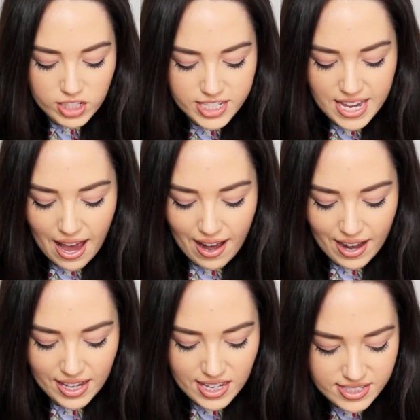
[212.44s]
On to
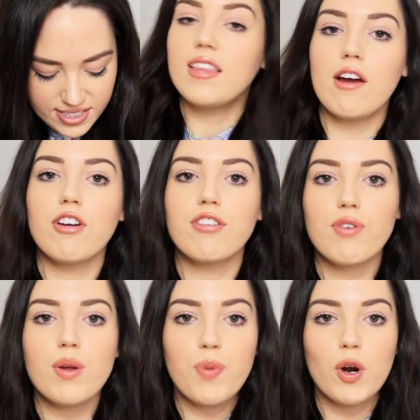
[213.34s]
eyes. There are
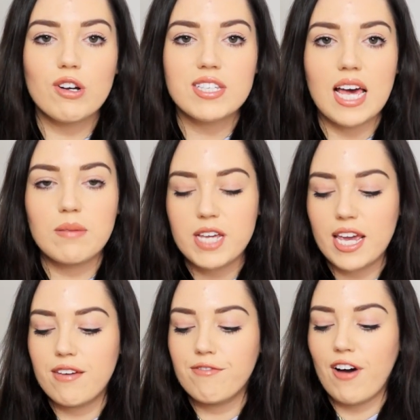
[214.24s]
three products that I'm
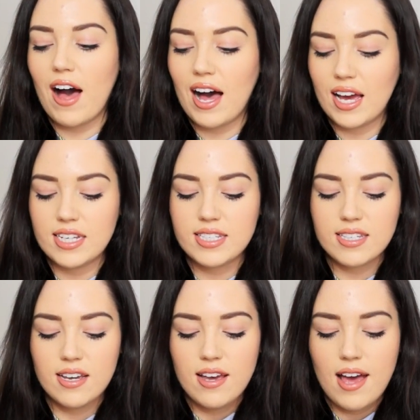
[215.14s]
taking for
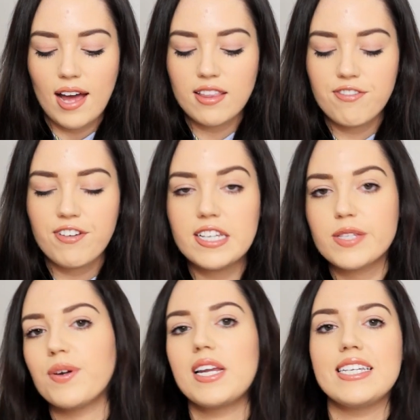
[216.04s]
eyes. And the
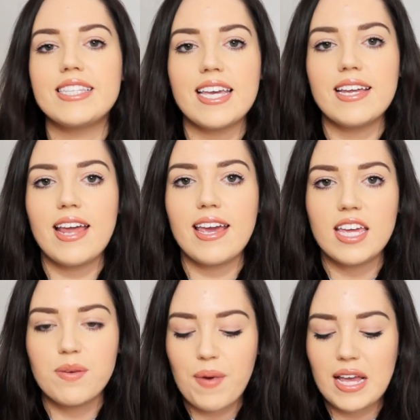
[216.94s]
first one is the
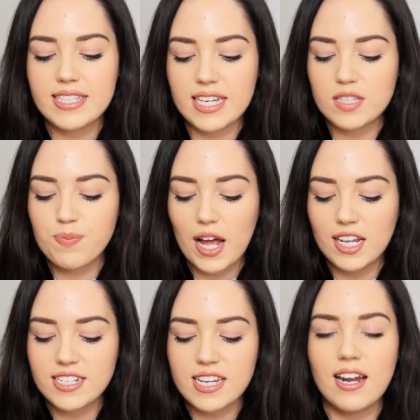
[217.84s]
Naked Basics
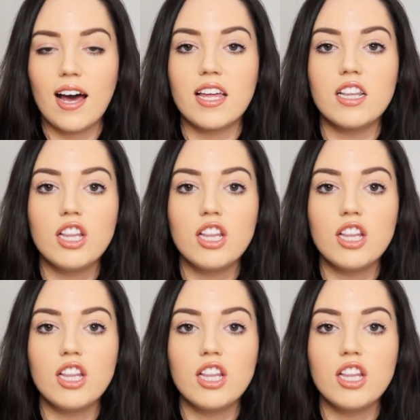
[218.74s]
palette, and I